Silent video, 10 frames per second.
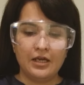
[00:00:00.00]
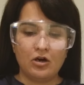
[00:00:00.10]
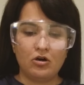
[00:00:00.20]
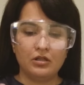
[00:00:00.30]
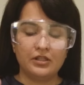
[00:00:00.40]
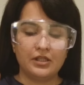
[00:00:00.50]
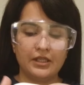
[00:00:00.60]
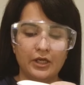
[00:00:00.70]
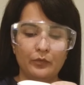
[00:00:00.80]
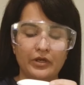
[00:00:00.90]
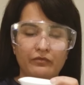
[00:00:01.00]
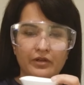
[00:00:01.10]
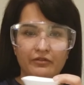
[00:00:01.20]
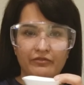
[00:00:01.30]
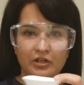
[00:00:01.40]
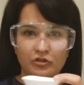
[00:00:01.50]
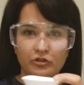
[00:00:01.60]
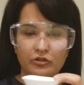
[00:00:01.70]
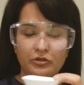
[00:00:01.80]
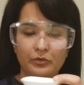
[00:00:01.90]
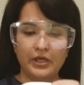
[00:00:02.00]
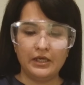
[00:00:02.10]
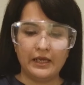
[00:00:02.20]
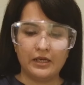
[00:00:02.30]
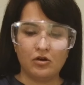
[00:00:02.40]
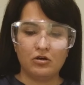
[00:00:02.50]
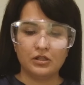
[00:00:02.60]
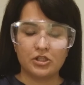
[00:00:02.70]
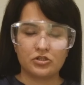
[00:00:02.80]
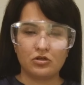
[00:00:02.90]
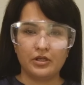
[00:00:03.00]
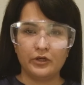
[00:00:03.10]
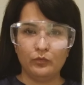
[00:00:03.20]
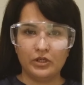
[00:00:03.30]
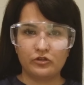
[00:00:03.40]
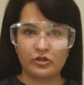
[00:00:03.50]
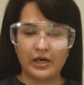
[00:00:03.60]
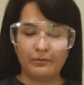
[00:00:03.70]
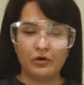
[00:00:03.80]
all the liquid will filter through it and all the solid will trap